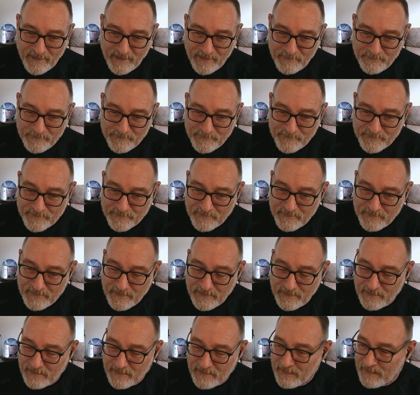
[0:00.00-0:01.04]

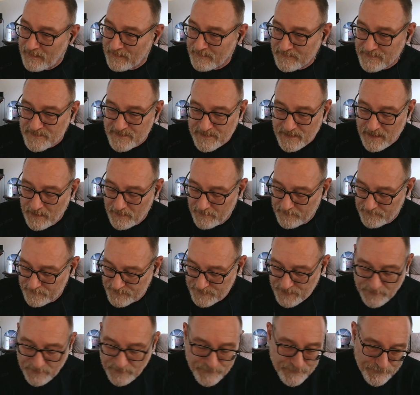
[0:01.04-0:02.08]
and
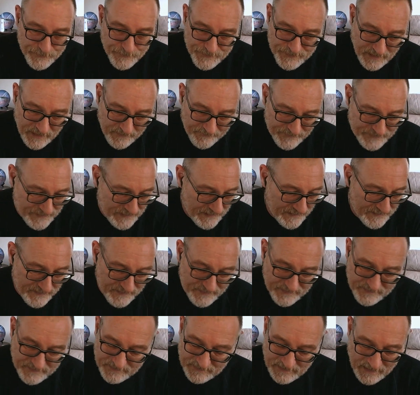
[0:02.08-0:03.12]
social
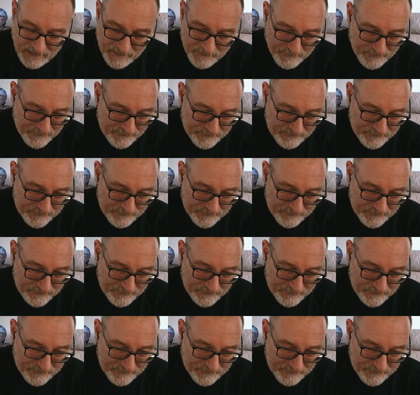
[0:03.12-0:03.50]
services.